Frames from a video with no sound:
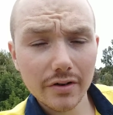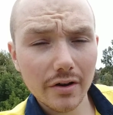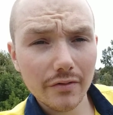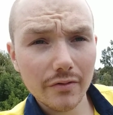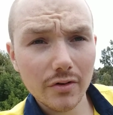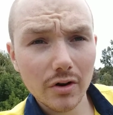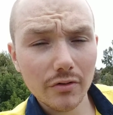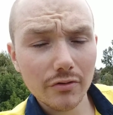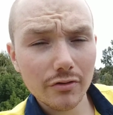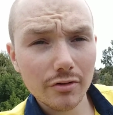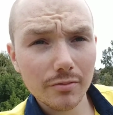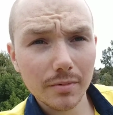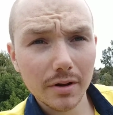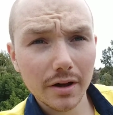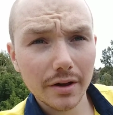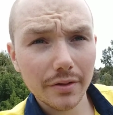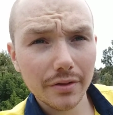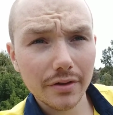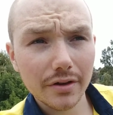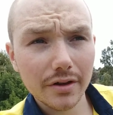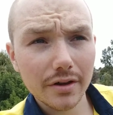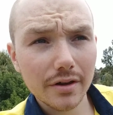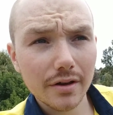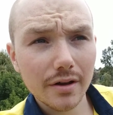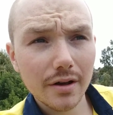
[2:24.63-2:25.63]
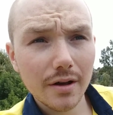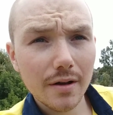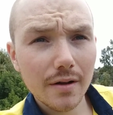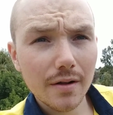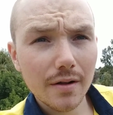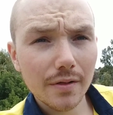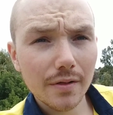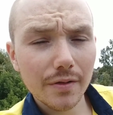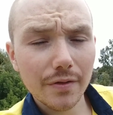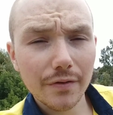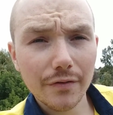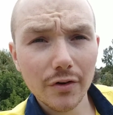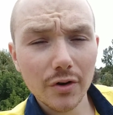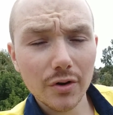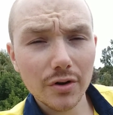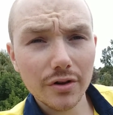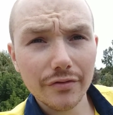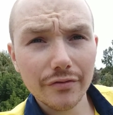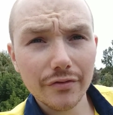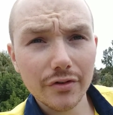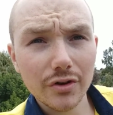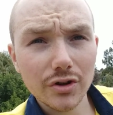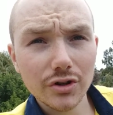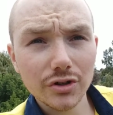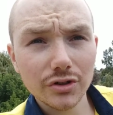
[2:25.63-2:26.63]
I've got from like the
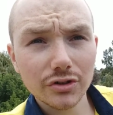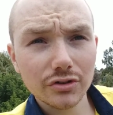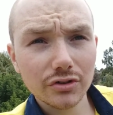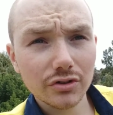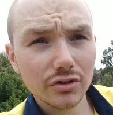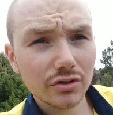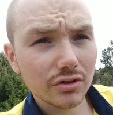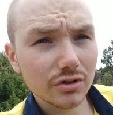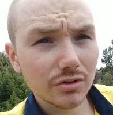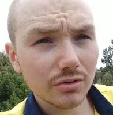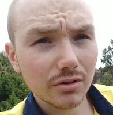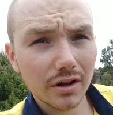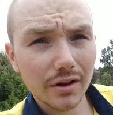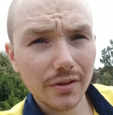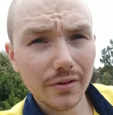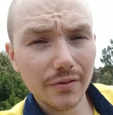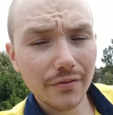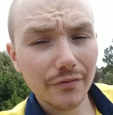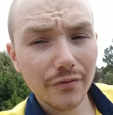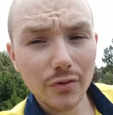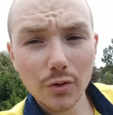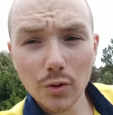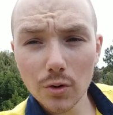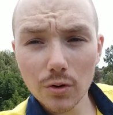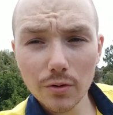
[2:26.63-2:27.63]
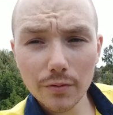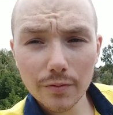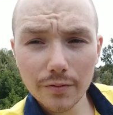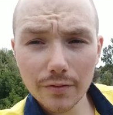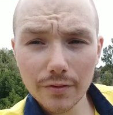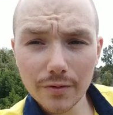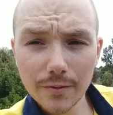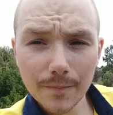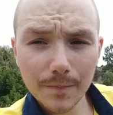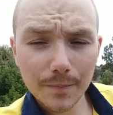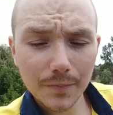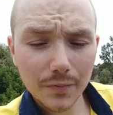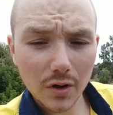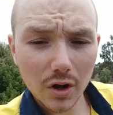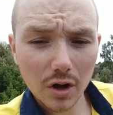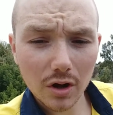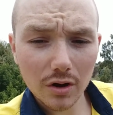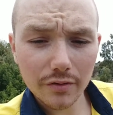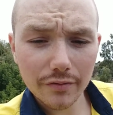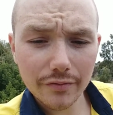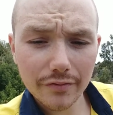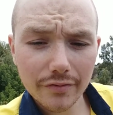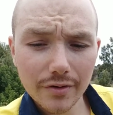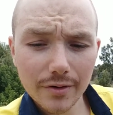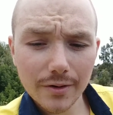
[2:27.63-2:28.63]
31st to like the 4th
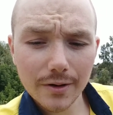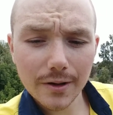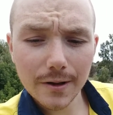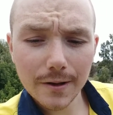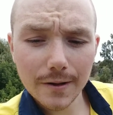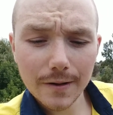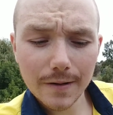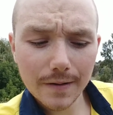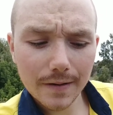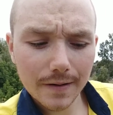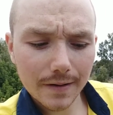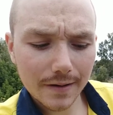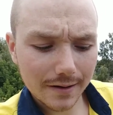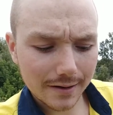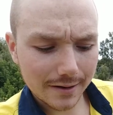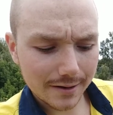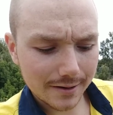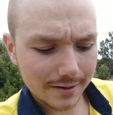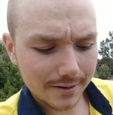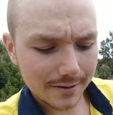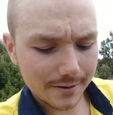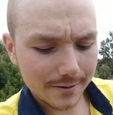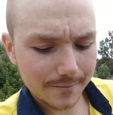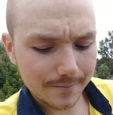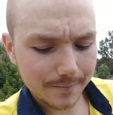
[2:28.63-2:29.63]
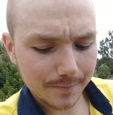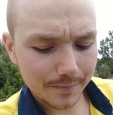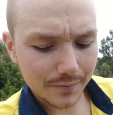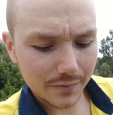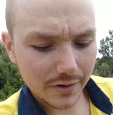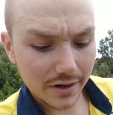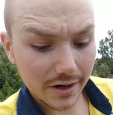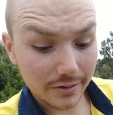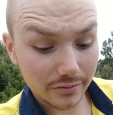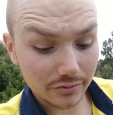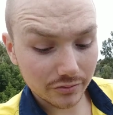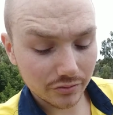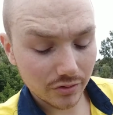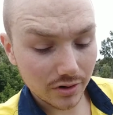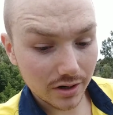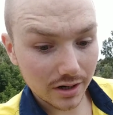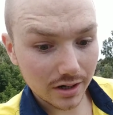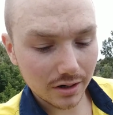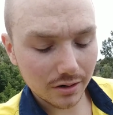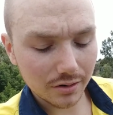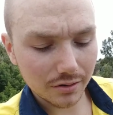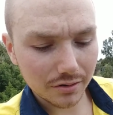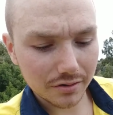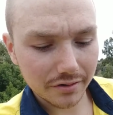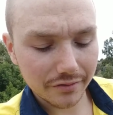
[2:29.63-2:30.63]
off, and I was
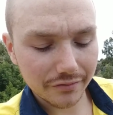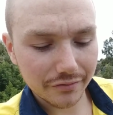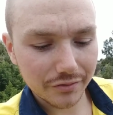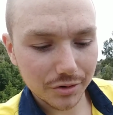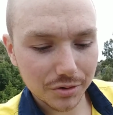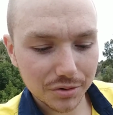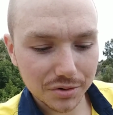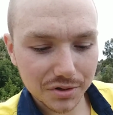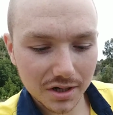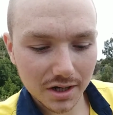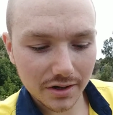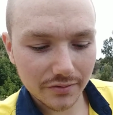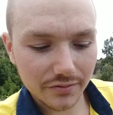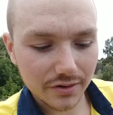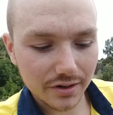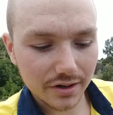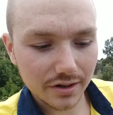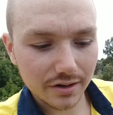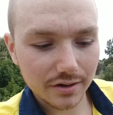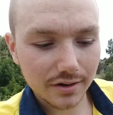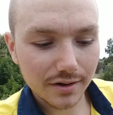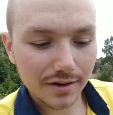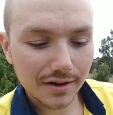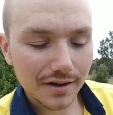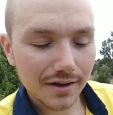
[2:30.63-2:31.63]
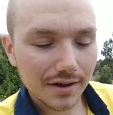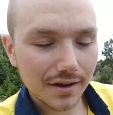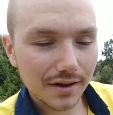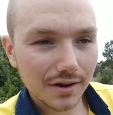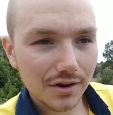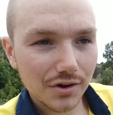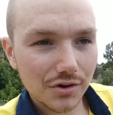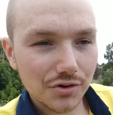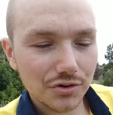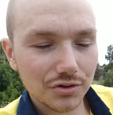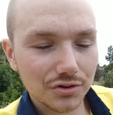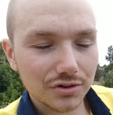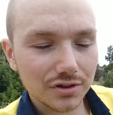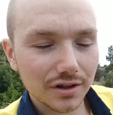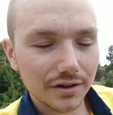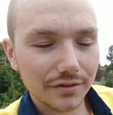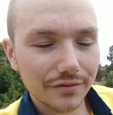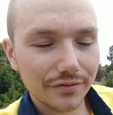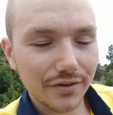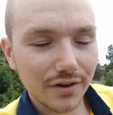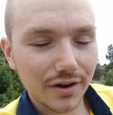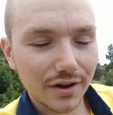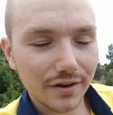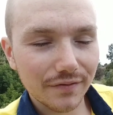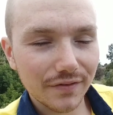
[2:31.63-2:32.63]
really looking forward to having just like
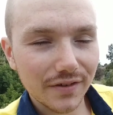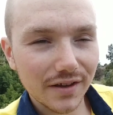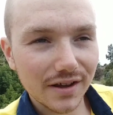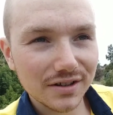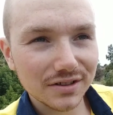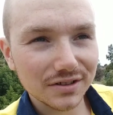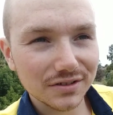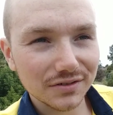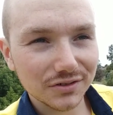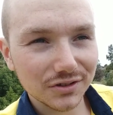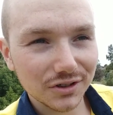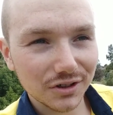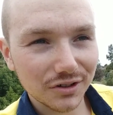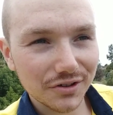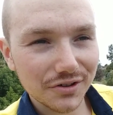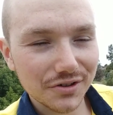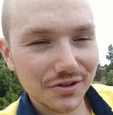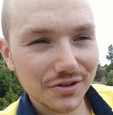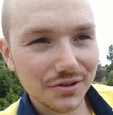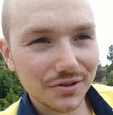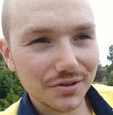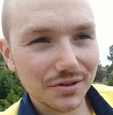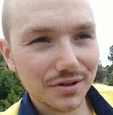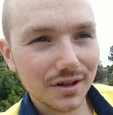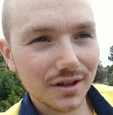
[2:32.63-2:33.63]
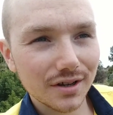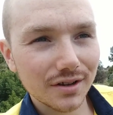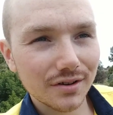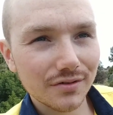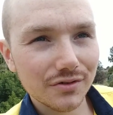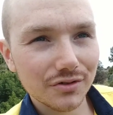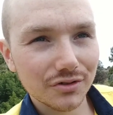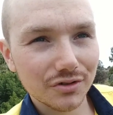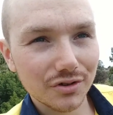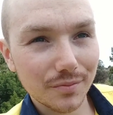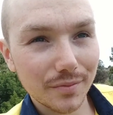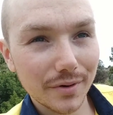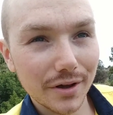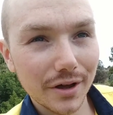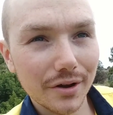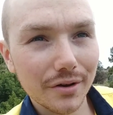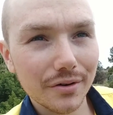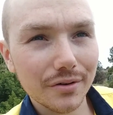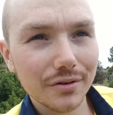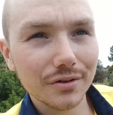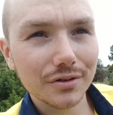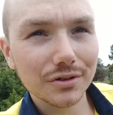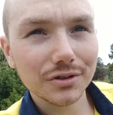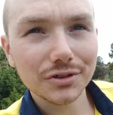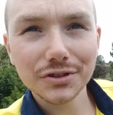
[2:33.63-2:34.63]
5 days of solitude just on my
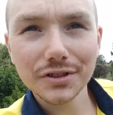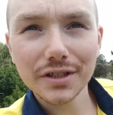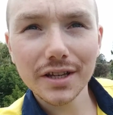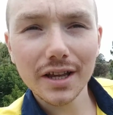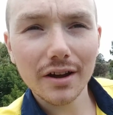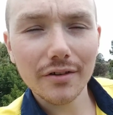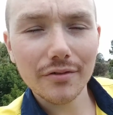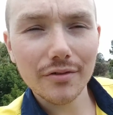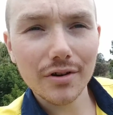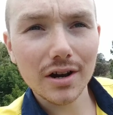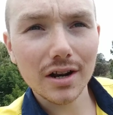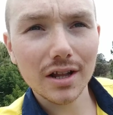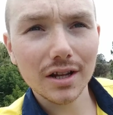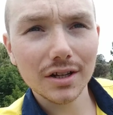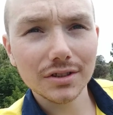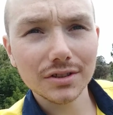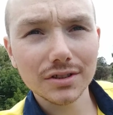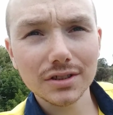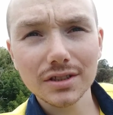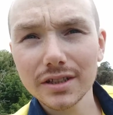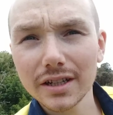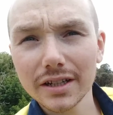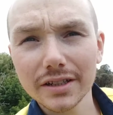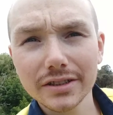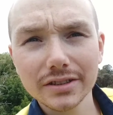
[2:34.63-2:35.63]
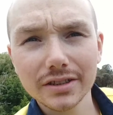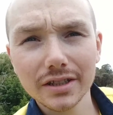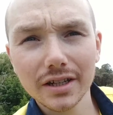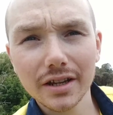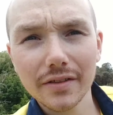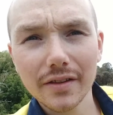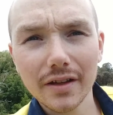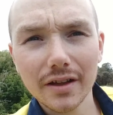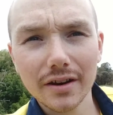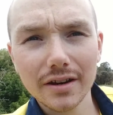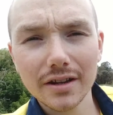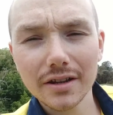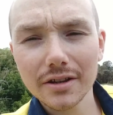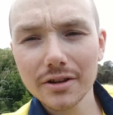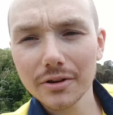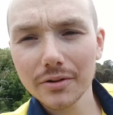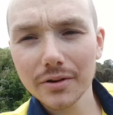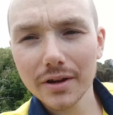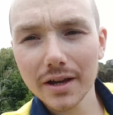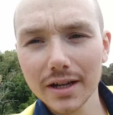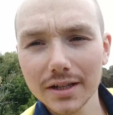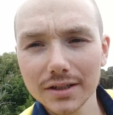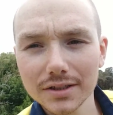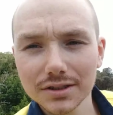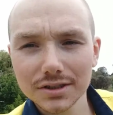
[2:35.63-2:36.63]
own, because I realised yesterday that Nico
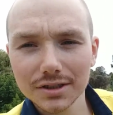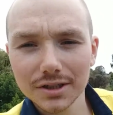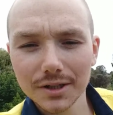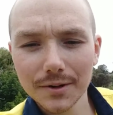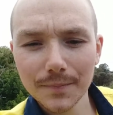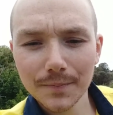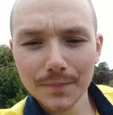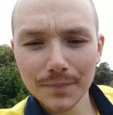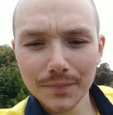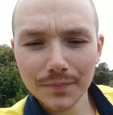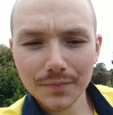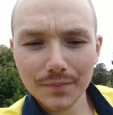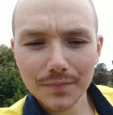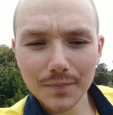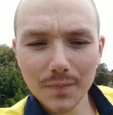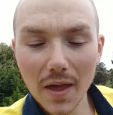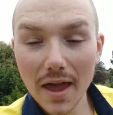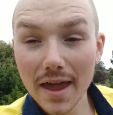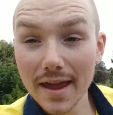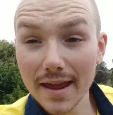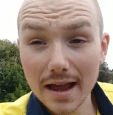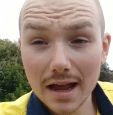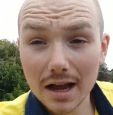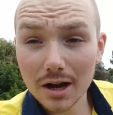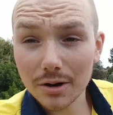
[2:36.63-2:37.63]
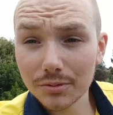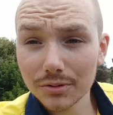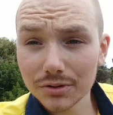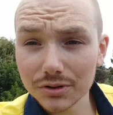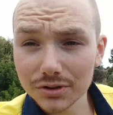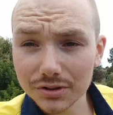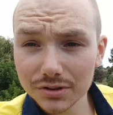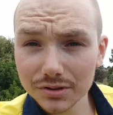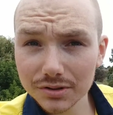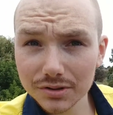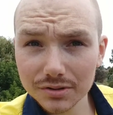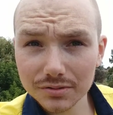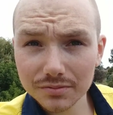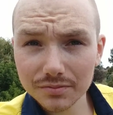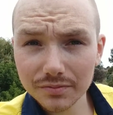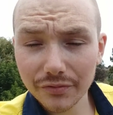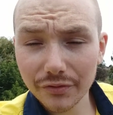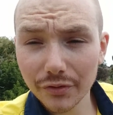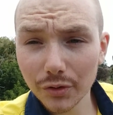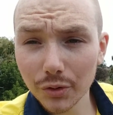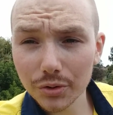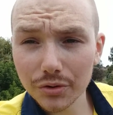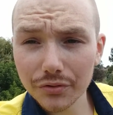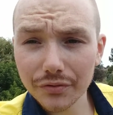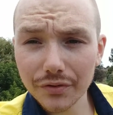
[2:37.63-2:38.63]
gets 8 hours
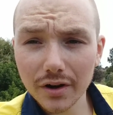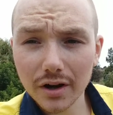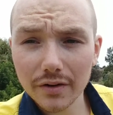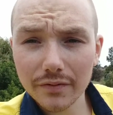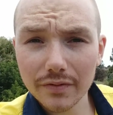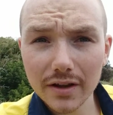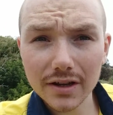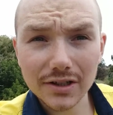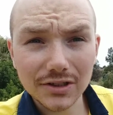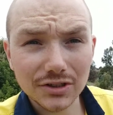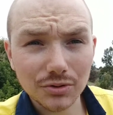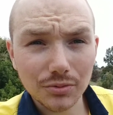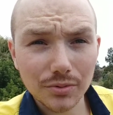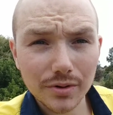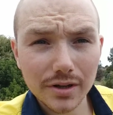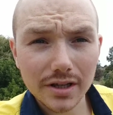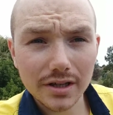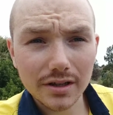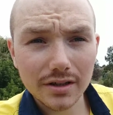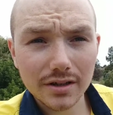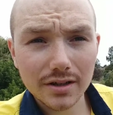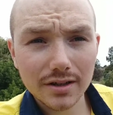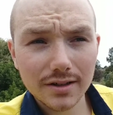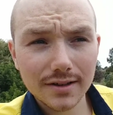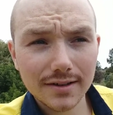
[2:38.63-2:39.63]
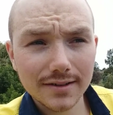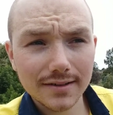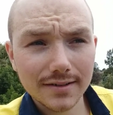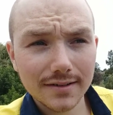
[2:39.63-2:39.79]
4 to 5 days a week